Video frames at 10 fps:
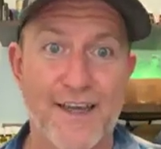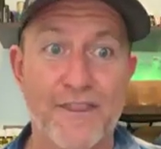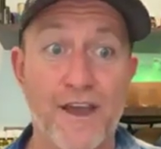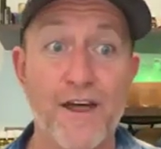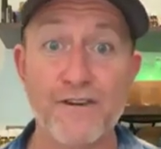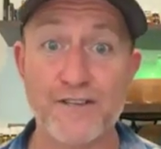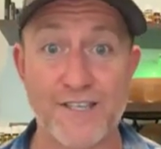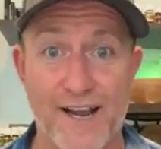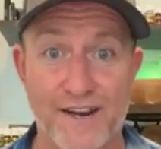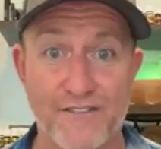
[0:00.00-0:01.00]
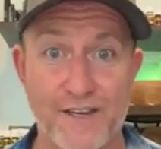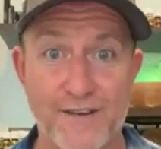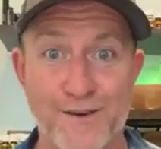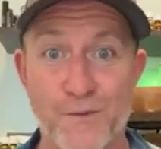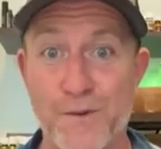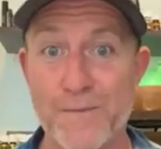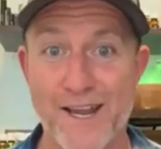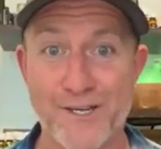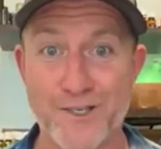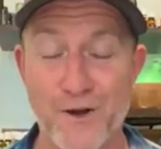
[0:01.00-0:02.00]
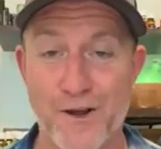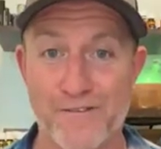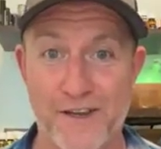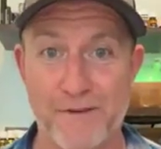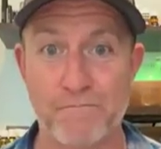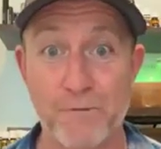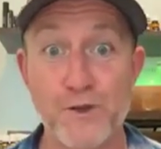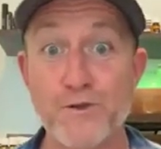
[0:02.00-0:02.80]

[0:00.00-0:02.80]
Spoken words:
And the other side of it, and we make a joke of it,